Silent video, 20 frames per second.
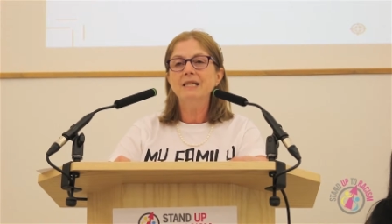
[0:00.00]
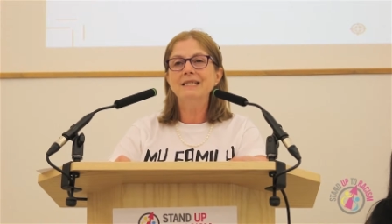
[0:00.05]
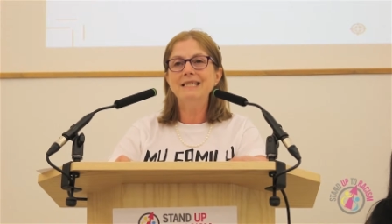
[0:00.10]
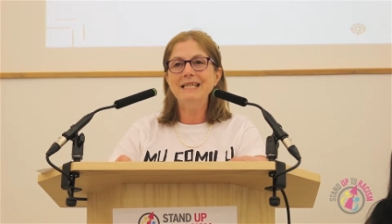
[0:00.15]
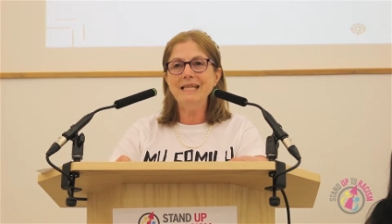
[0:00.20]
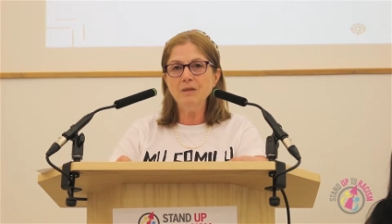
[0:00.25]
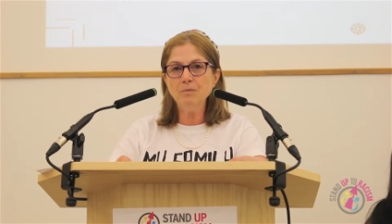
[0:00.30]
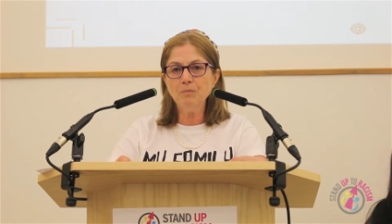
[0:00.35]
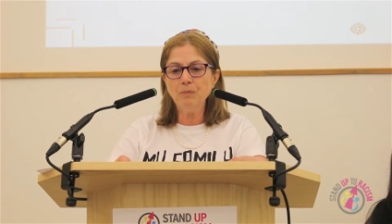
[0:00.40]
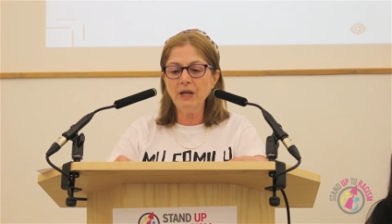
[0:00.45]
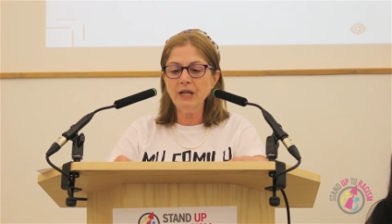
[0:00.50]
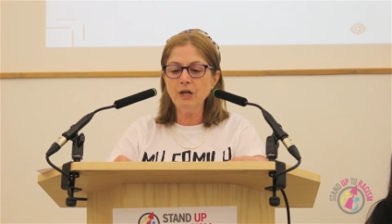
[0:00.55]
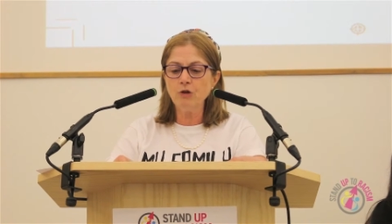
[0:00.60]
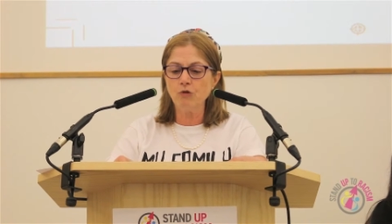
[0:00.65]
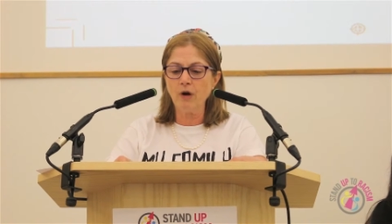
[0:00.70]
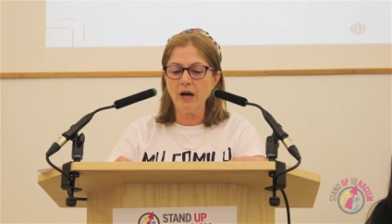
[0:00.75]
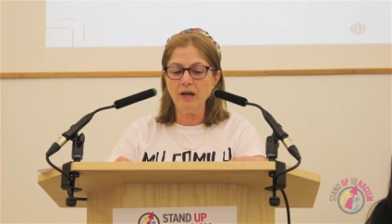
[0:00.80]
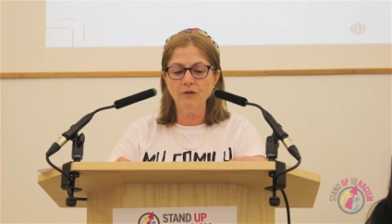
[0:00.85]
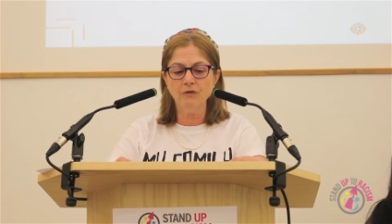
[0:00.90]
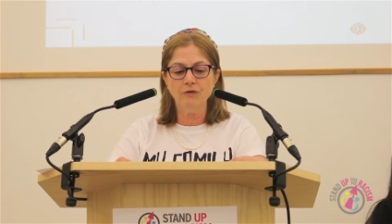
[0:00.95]
deeply
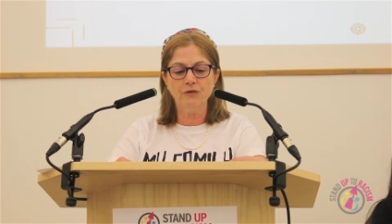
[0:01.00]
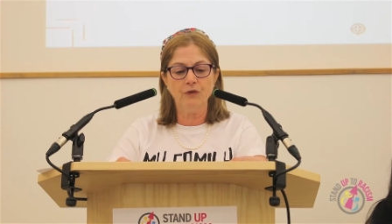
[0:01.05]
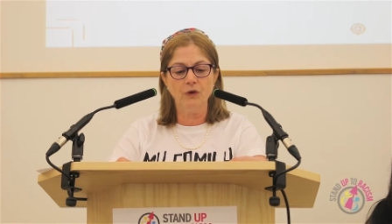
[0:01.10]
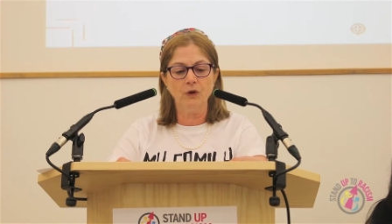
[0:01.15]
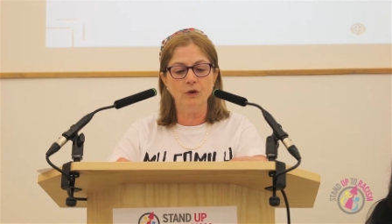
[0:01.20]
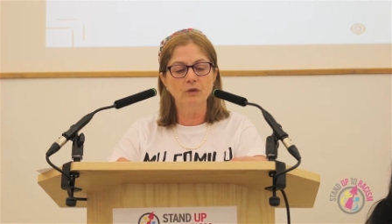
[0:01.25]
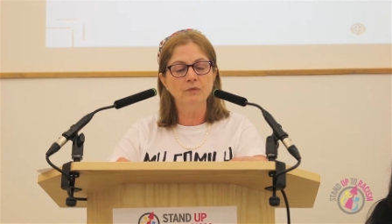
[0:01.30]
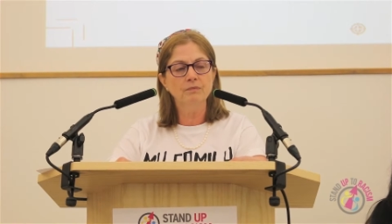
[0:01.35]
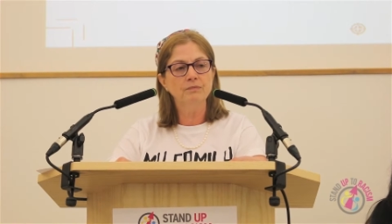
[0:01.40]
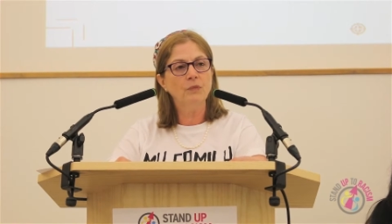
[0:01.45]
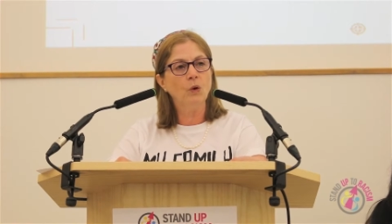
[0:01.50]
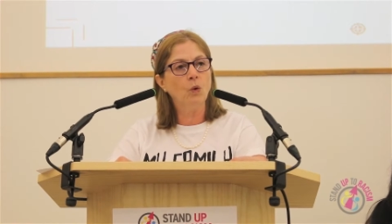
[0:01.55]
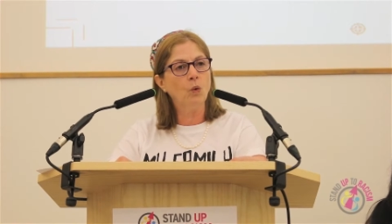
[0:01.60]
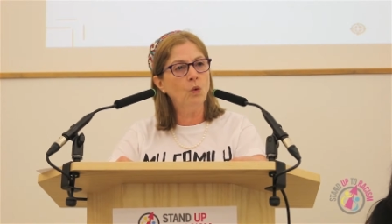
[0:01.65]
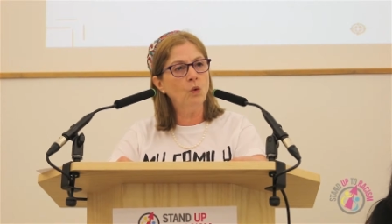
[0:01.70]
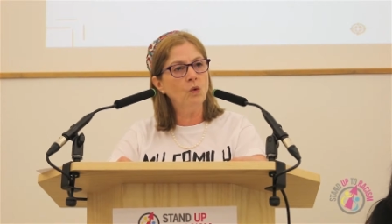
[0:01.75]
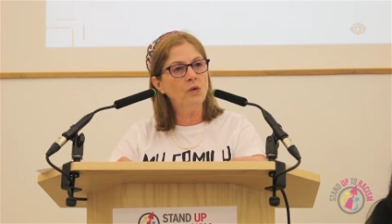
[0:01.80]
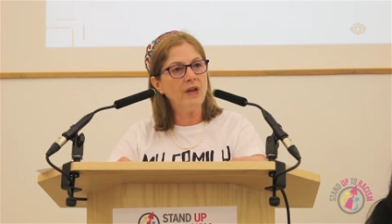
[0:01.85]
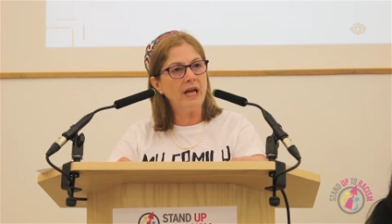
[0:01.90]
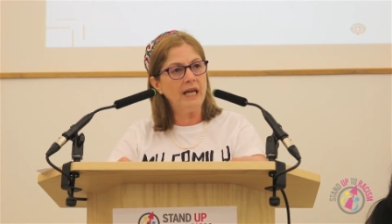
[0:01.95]
grateful
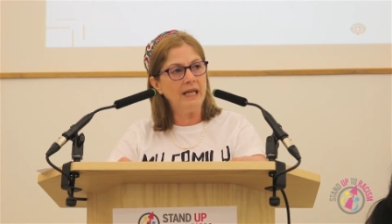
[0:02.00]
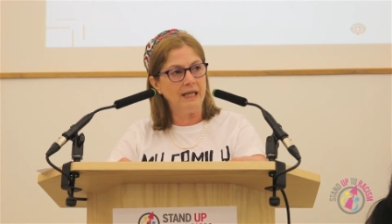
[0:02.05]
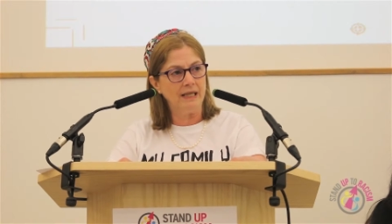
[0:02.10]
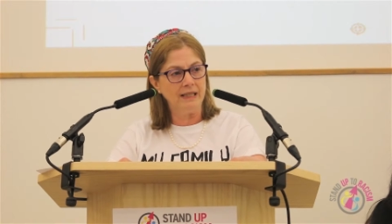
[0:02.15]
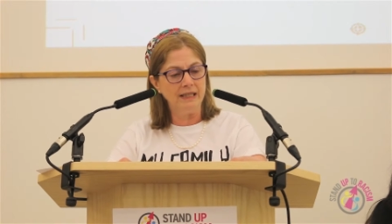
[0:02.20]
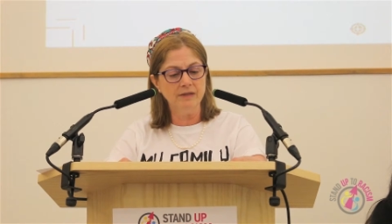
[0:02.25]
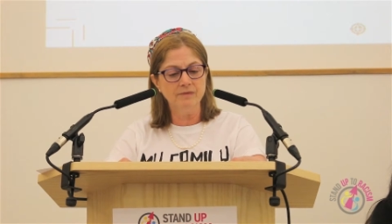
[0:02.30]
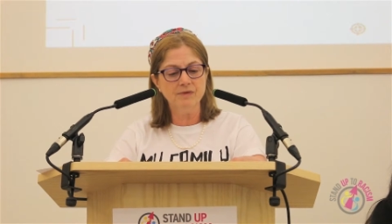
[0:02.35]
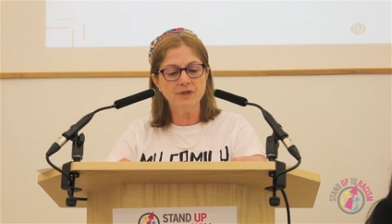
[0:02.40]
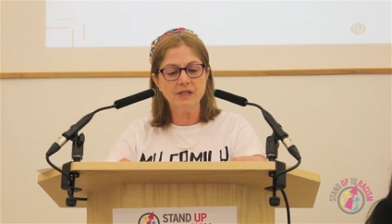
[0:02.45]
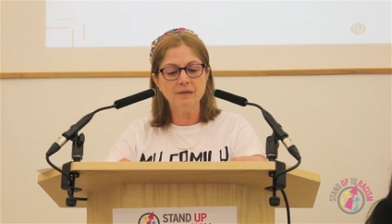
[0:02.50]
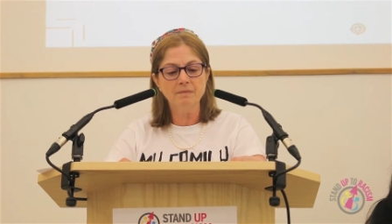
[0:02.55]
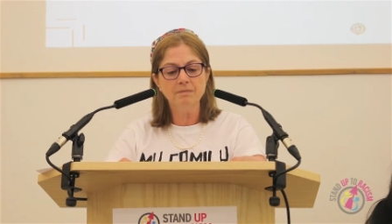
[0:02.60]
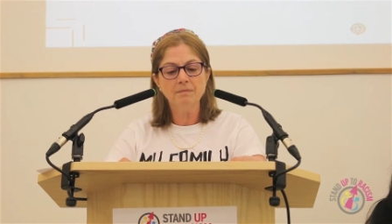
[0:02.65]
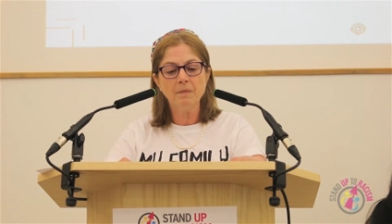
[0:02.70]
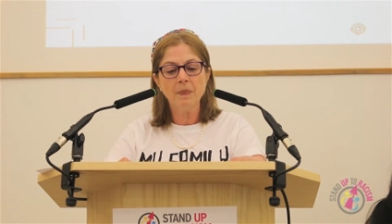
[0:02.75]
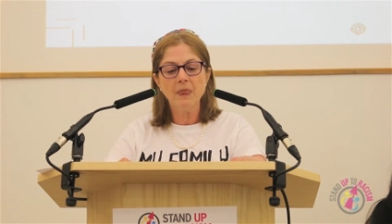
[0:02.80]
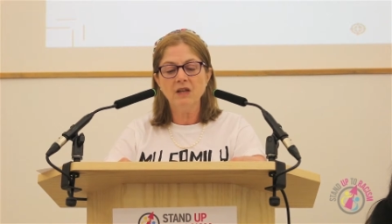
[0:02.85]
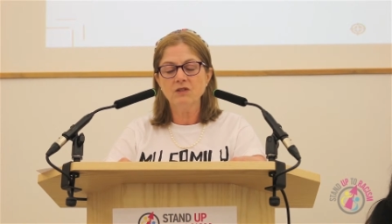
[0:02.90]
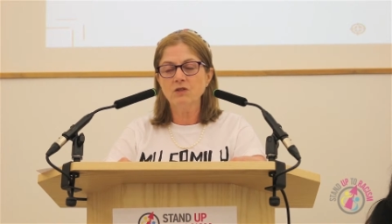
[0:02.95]
all their lives
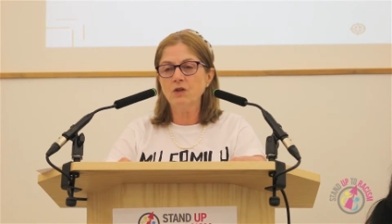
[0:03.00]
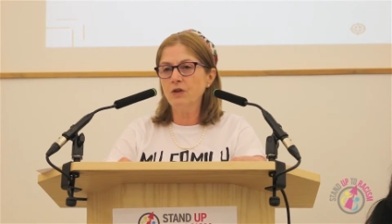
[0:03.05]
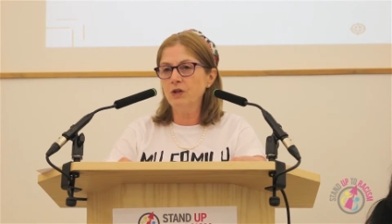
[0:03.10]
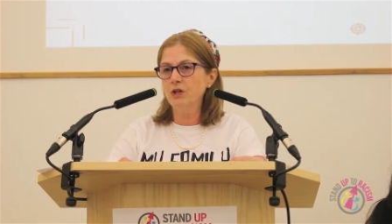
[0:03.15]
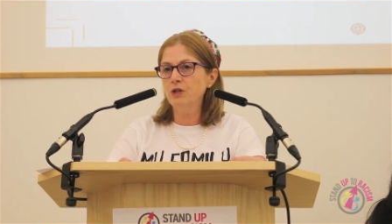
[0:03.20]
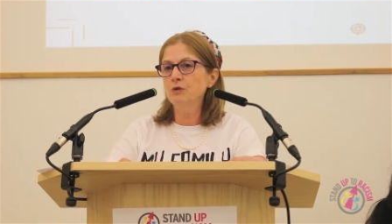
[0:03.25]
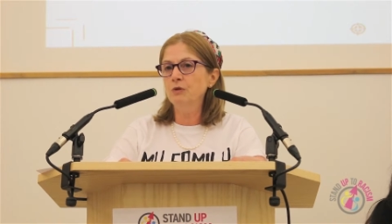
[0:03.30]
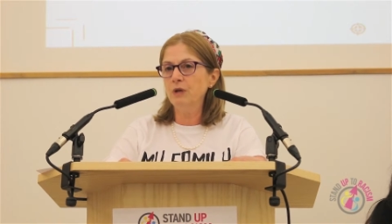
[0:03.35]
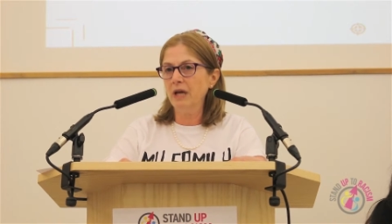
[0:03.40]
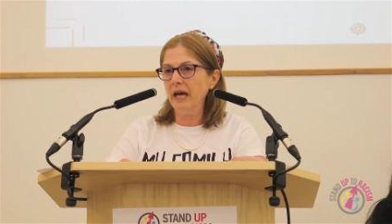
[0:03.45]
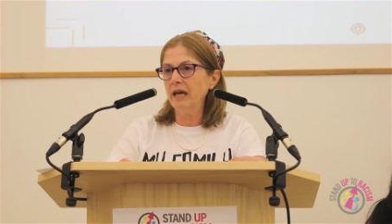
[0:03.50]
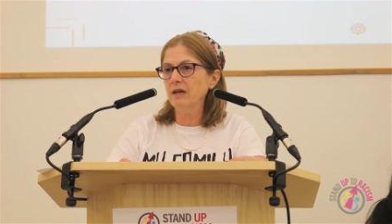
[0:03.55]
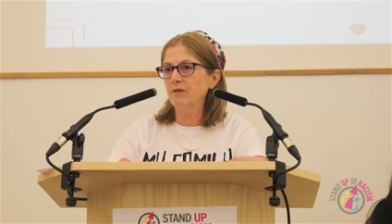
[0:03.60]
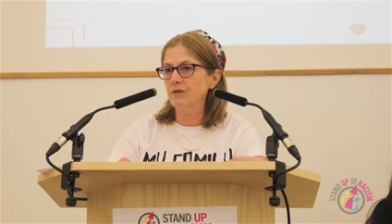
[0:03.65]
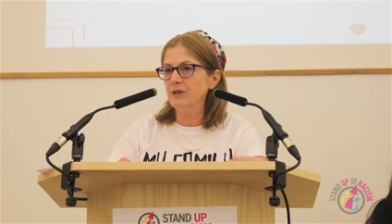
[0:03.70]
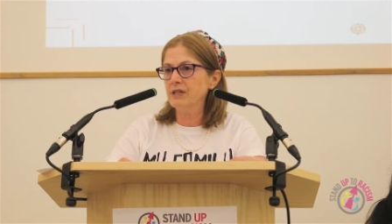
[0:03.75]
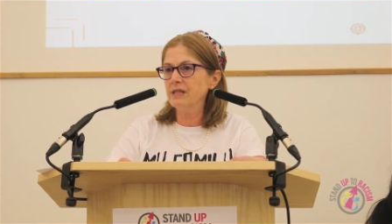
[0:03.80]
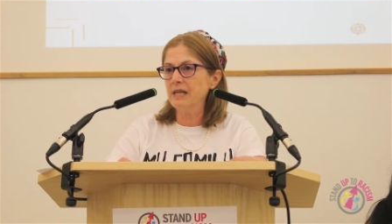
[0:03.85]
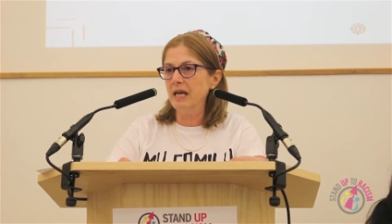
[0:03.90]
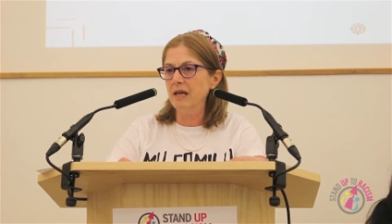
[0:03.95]
to the UK
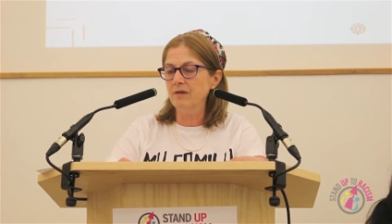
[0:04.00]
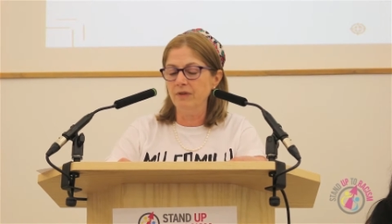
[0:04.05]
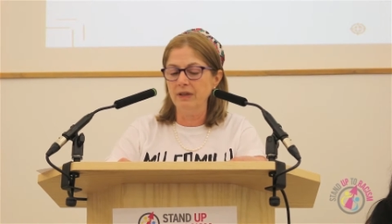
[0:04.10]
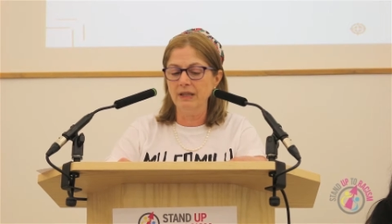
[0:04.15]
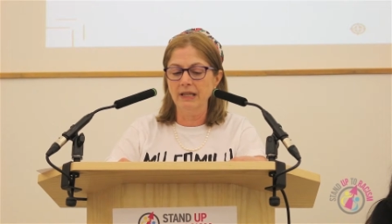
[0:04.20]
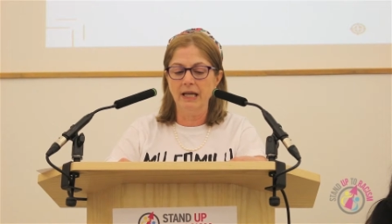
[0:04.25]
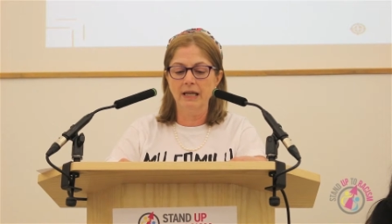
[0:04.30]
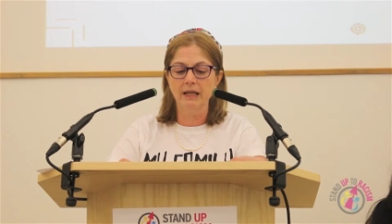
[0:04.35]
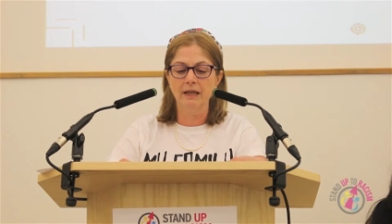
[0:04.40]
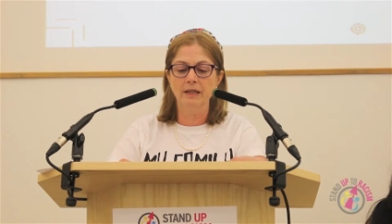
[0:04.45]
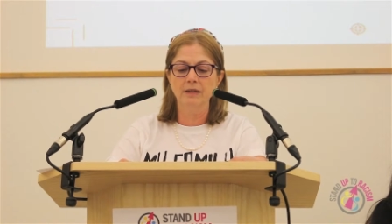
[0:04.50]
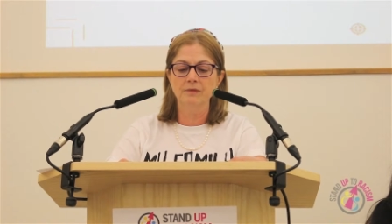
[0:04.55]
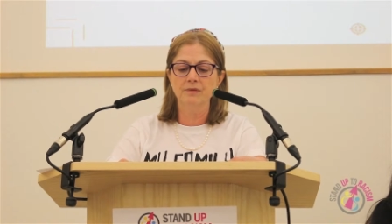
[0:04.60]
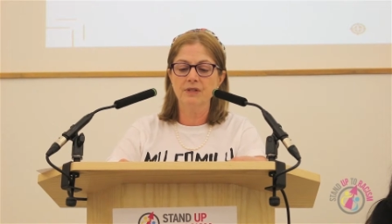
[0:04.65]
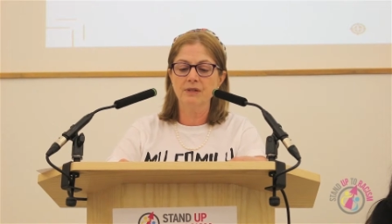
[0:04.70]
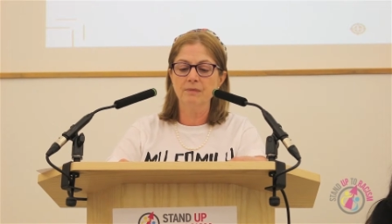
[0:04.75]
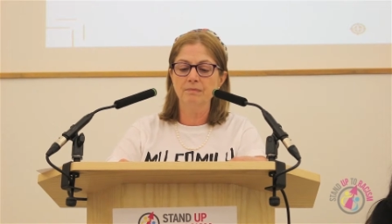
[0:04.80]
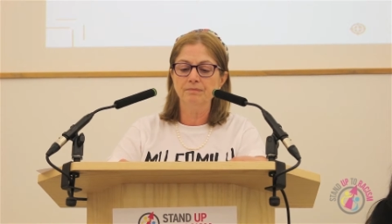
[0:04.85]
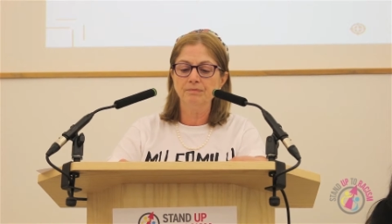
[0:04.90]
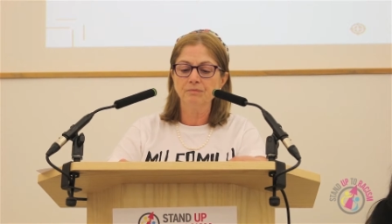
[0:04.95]
for saving their
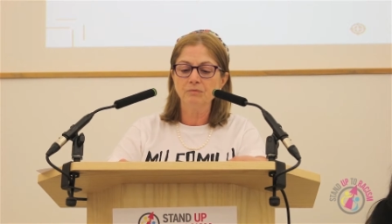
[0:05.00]
lives.